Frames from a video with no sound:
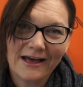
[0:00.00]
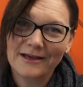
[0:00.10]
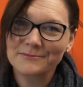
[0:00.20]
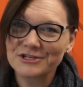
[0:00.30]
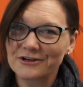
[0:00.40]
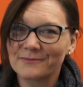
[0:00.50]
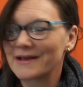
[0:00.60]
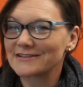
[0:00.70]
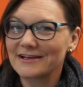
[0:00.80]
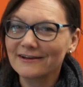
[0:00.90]
Hi, I'm Cheryl
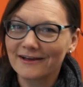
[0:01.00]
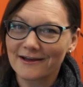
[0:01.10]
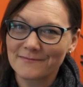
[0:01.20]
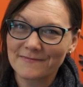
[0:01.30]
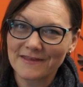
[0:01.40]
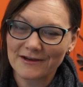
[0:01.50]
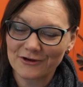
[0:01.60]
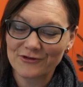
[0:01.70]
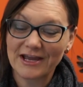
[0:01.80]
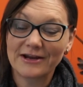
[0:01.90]
Mazak. I'm the
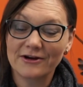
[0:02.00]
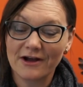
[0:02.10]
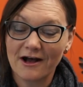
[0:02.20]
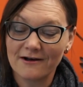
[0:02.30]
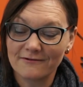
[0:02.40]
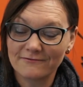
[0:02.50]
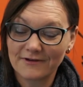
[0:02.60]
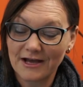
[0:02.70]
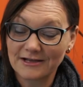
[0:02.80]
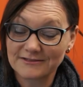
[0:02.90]
creator of
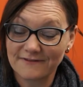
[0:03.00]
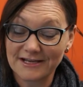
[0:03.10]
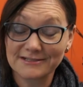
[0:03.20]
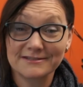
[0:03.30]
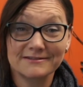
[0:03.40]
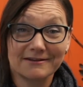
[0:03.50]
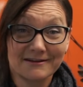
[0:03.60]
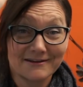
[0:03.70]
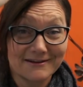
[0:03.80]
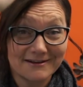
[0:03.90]
a device
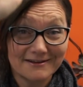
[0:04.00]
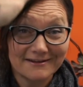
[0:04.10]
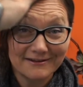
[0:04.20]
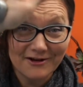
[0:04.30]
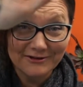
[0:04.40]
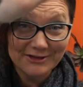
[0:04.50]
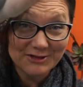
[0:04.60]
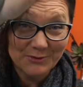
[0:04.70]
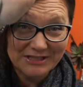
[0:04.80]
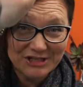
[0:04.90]
called the
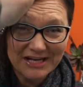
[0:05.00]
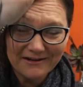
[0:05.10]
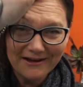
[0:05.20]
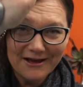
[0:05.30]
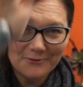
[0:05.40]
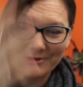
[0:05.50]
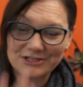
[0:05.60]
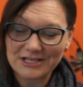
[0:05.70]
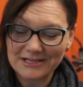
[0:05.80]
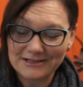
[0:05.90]
Squinchi,
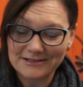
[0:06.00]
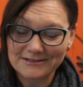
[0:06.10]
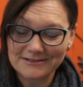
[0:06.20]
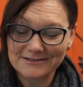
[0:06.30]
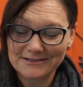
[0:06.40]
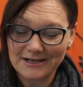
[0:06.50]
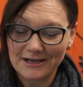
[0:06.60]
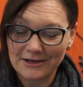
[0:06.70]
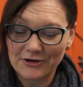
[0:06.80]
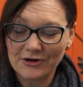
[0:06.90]
which is
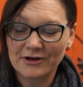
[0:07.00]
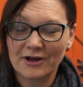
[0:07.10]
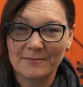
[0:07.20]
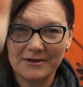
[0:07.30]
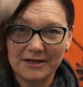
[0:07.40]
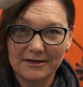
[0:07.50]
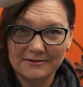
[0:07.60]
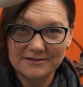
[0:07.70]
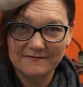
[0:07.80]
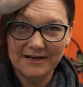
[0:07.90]
an
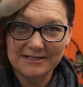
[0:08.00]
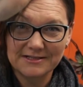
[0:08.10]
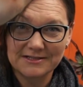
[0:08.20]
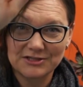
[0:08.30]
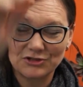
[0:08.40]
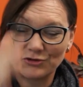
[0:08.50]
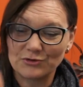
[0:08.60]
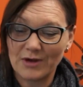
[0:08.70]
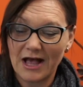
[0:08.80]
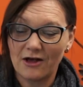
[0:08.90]
ergonomic device
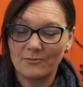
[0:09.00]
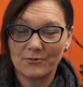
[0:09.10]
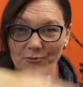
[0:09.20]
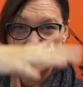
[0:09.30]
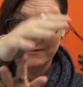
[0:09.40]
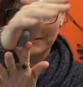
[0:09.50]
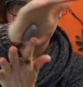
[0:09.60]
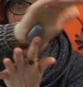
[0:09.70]
to help with